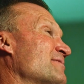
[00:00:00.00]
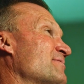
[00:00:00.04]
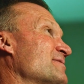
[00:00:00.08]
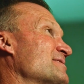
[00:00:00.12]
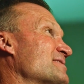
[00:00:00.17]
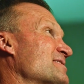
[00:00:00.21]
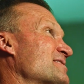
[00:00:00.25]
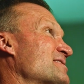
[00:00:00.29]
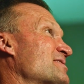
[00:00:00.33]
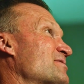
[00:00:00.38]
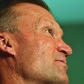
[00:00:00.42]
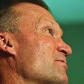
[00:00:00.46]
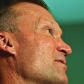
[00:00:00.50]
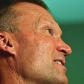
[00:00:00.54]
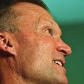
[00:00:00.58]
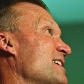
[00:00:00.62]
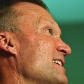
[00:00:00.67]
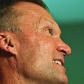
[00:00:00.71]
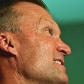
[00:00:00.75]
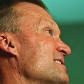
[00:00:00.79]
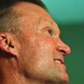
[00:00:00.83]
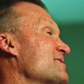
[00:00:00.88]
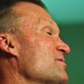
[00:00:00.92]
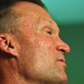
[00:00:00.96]
if it's a
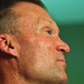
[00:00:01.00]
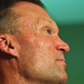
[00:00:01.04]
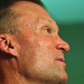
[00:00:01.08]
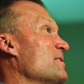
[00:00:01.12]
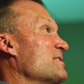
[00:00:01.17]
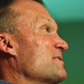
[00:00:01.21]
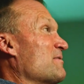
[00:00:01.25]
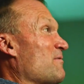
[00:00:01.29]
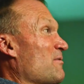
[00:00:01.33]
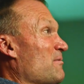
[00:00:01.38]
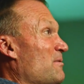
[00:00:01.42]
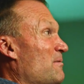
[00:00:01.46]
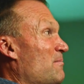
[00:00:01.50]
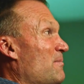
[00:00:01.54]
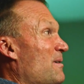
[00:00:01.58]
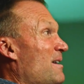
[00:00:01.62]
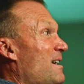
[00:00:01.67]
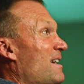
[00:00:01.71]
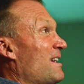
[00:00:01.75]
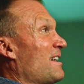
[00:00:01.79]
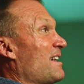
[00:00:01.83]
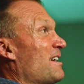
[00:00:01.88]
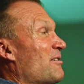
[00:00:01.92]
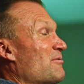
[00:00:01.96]
screen. So much from the
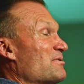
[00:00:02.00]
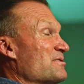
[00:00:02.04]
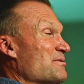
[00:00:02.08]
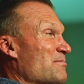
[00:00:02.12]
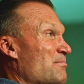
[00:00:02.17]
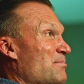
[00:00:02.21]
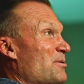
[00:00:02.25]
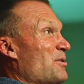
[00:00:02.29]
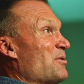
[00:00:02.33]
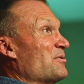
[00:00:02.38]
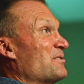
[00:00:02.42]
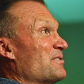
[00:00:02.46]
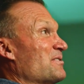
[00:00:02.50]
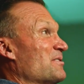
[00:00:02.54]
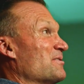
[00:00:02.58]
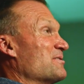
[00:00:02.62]
body language of both of